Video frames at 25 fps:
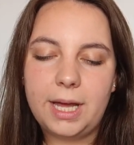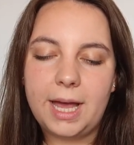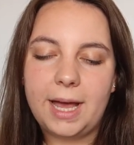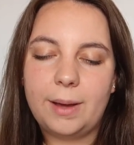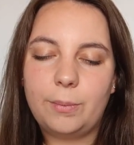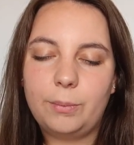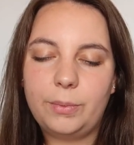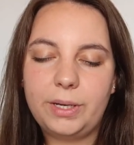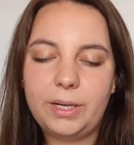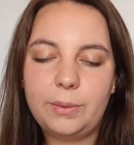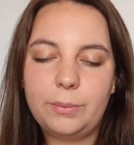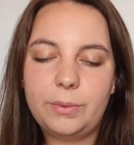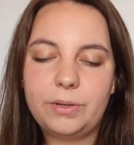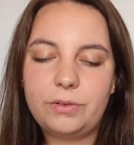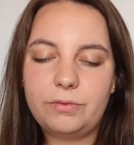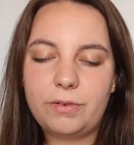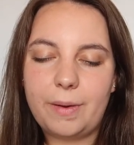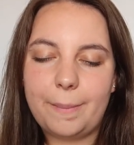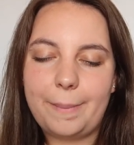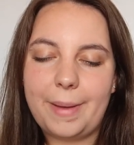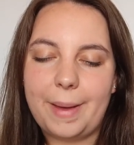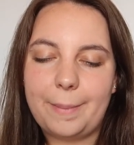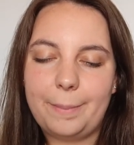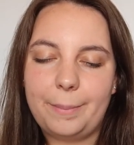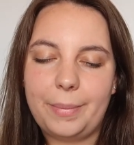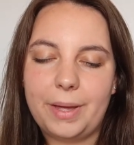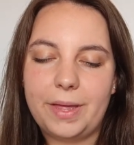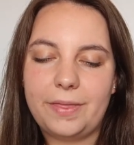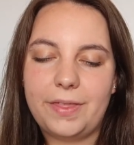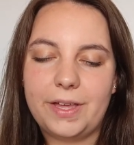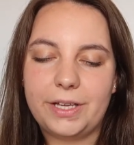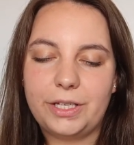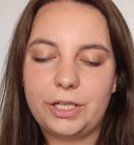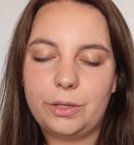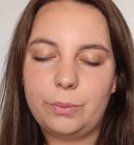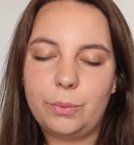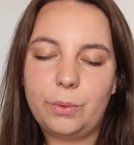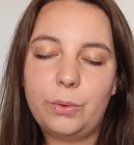And we would remember
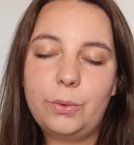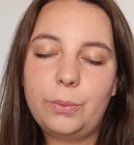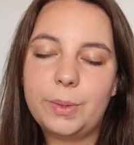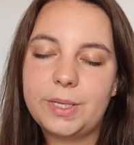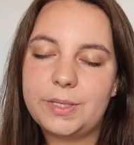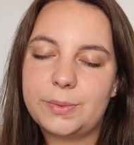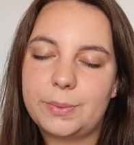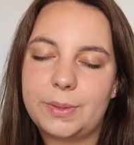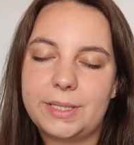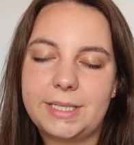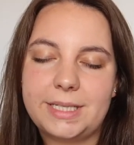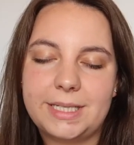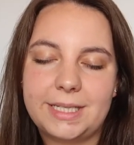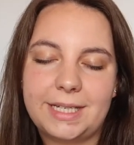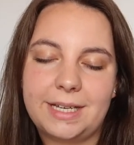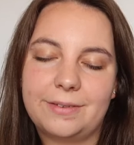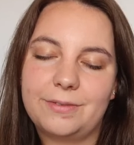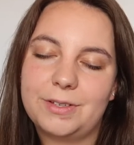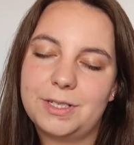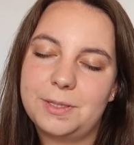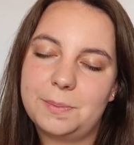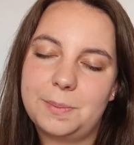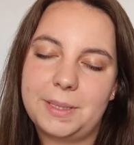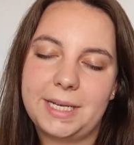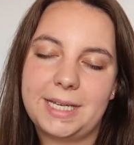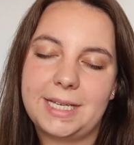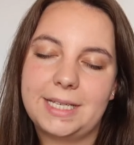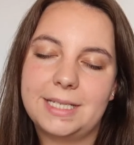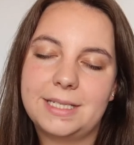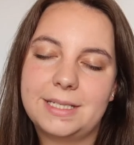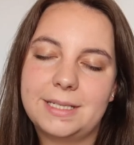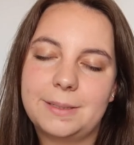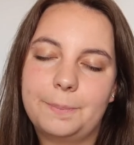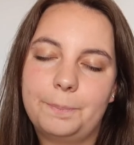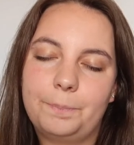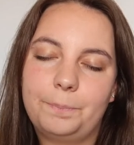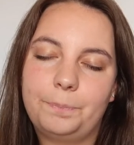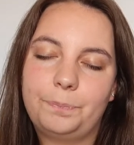that you always want to give us
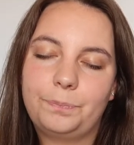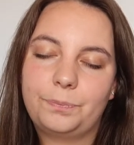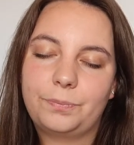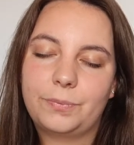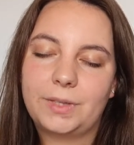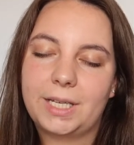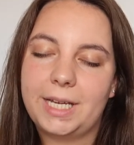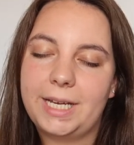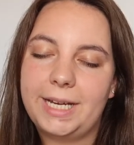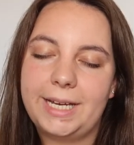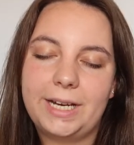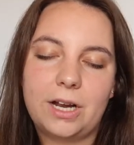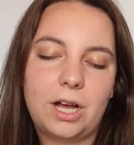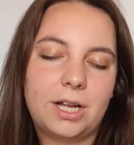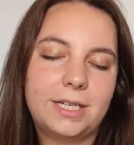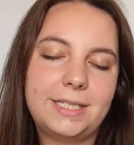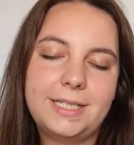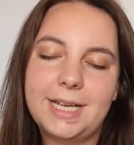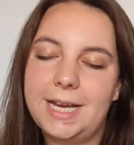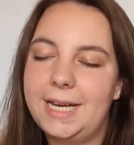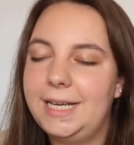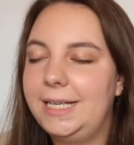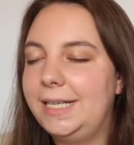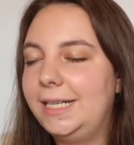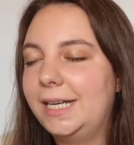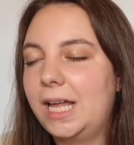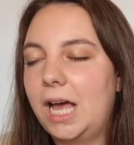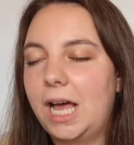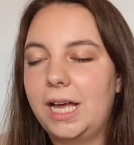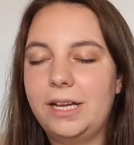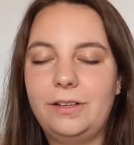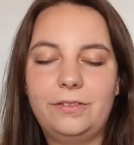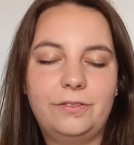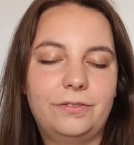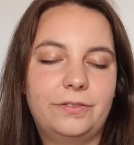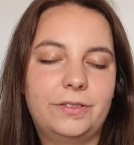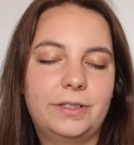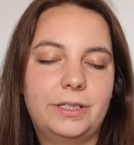peace in our daily
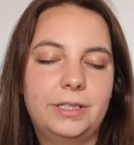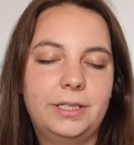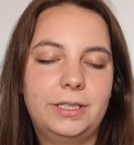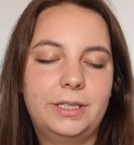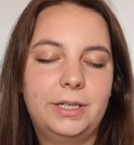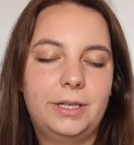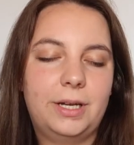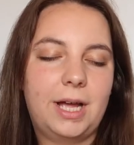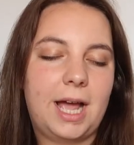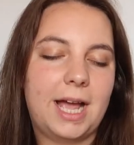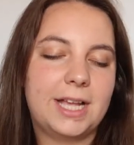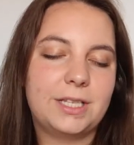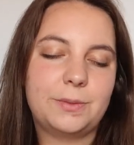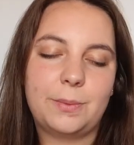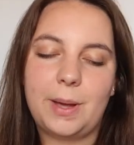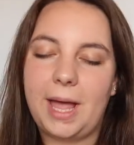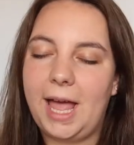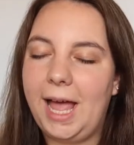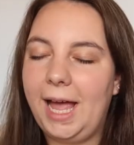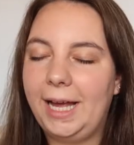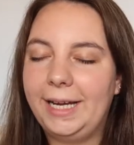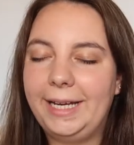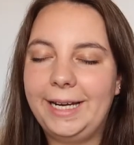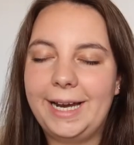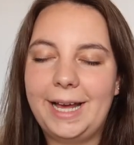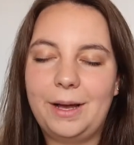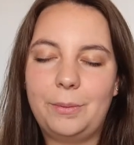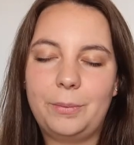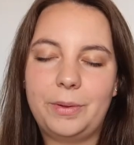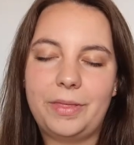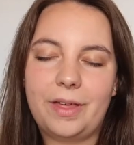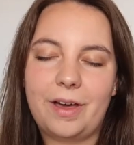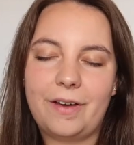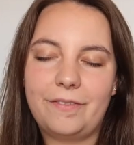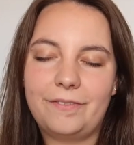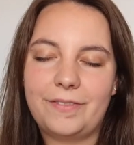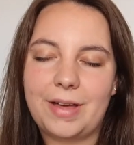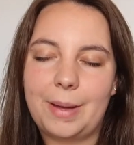life, as we're hanging out with
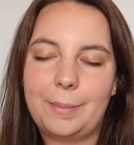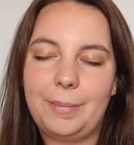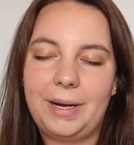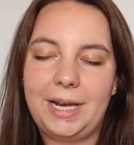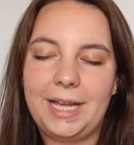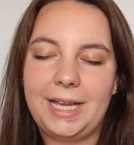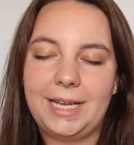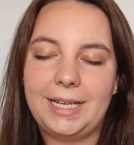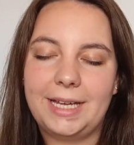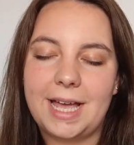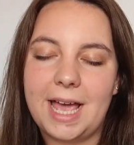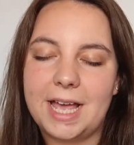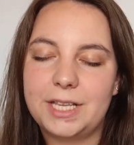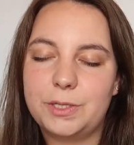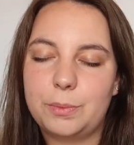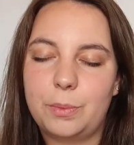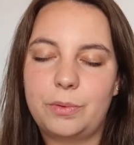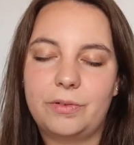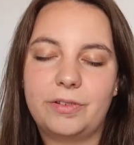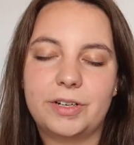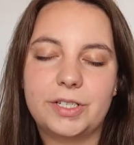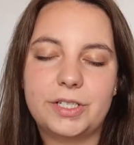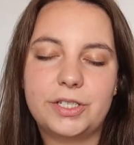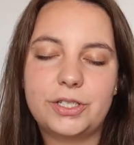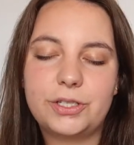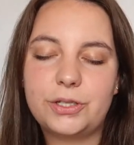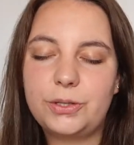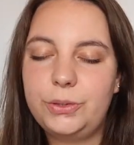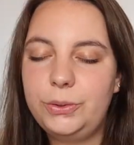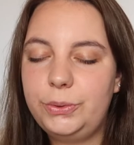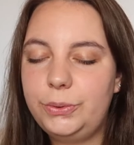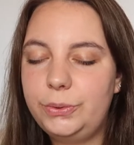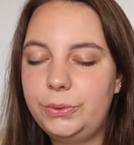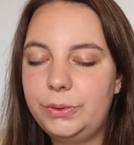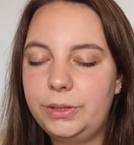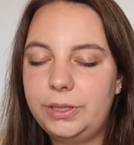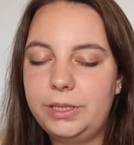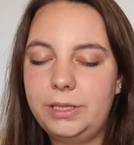our family, as we're at
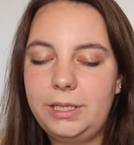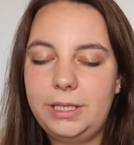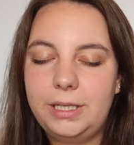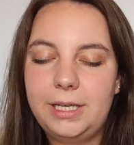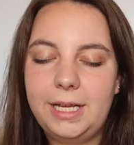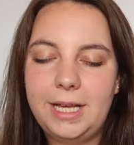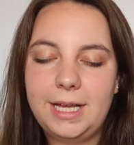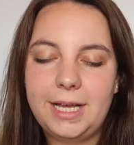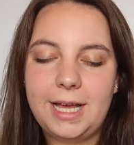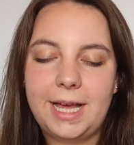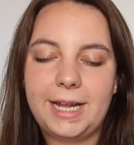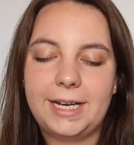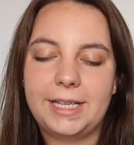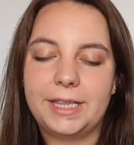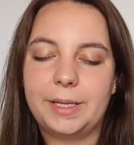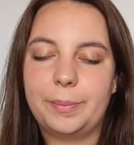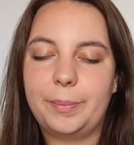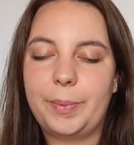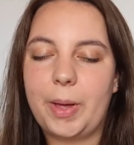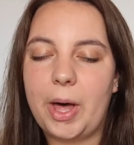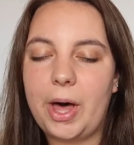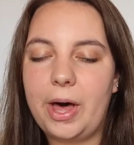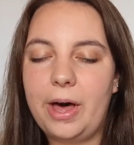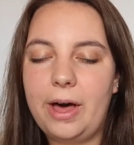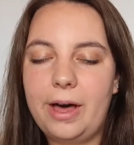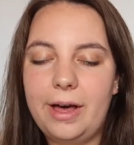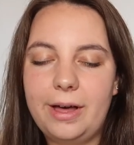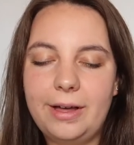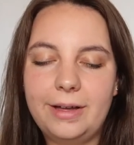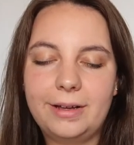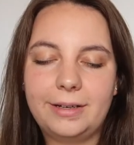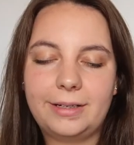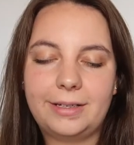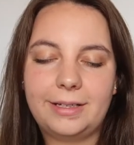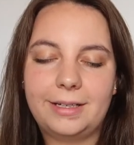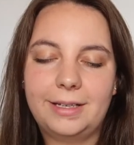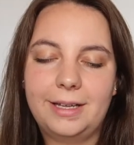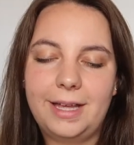school and at the
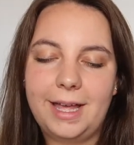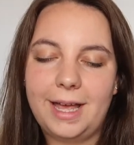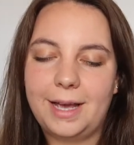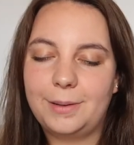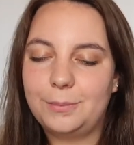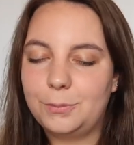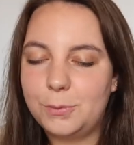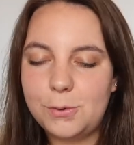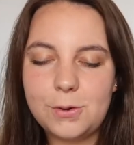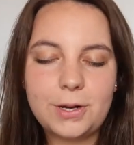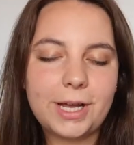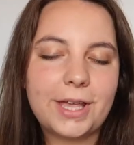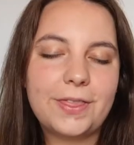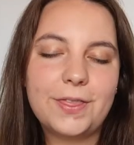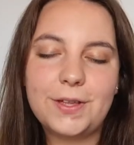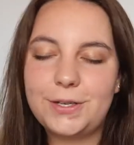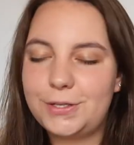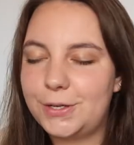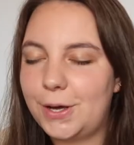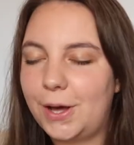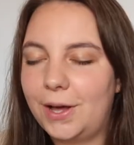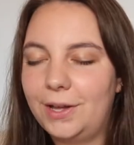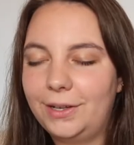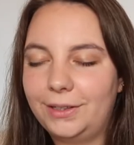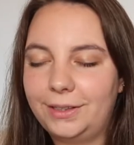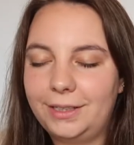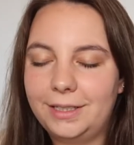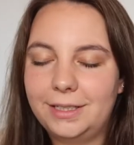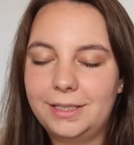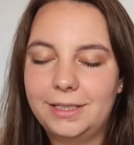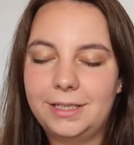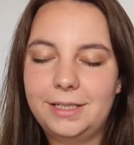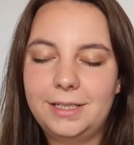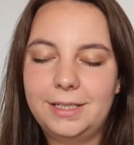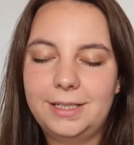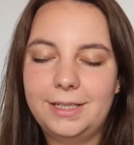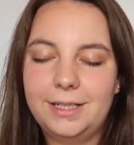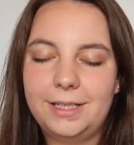park and walking the dog,
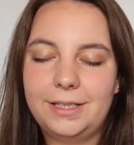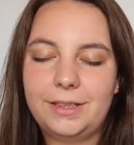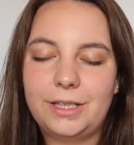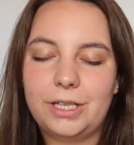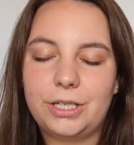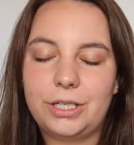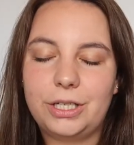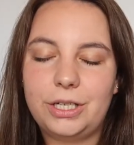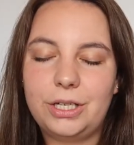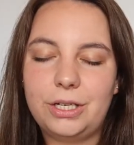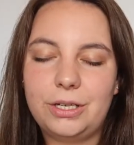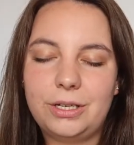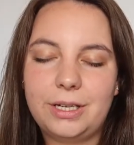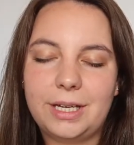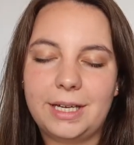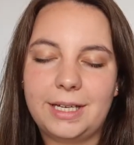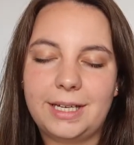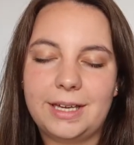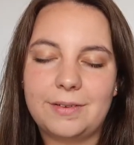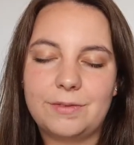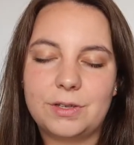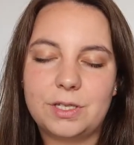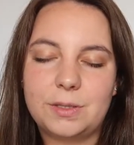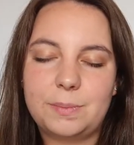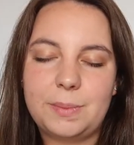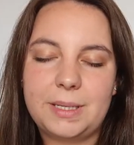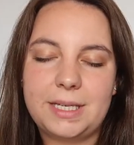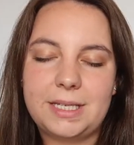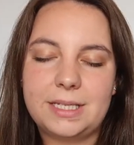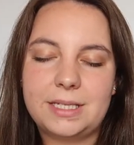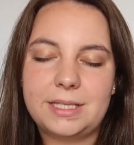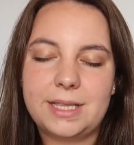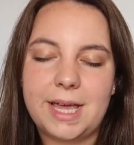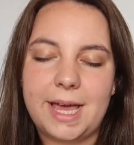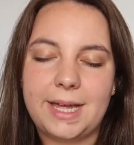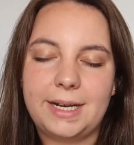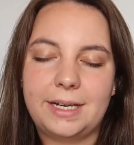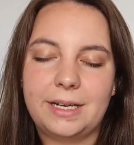that you can give us peace
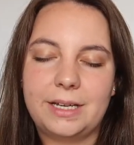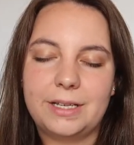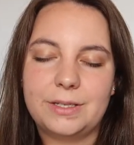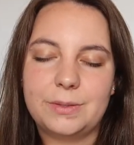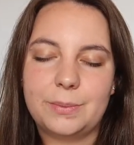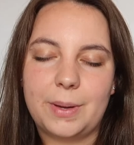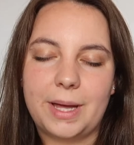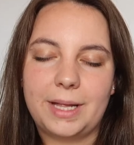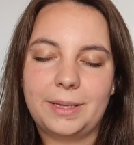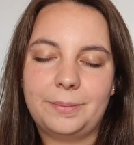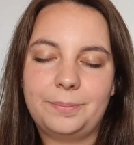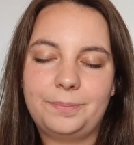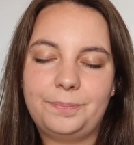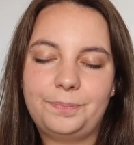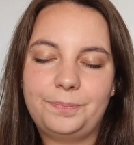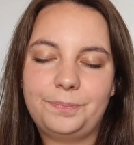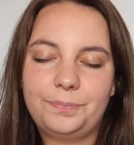then as well.